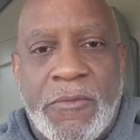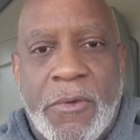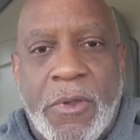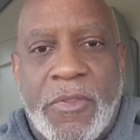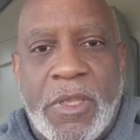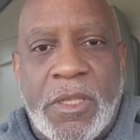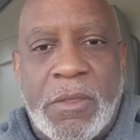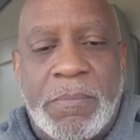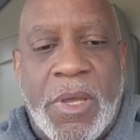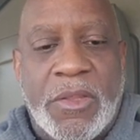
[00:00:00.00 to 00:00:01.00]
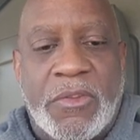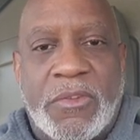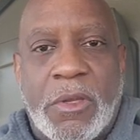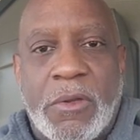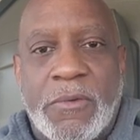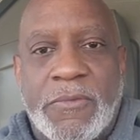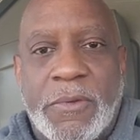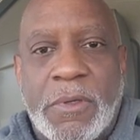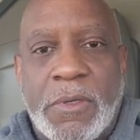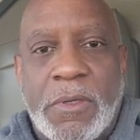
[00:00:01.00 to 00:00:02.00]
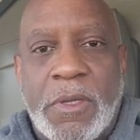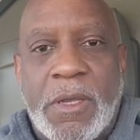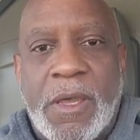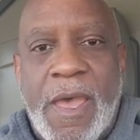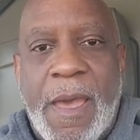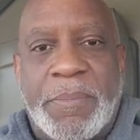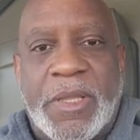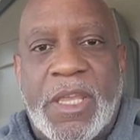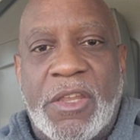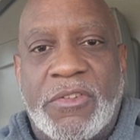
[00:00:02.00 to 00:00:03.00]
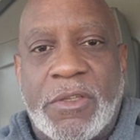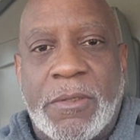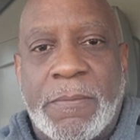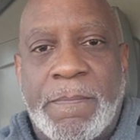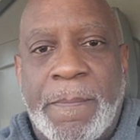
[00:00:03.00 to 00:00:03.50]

for the BunnServ application.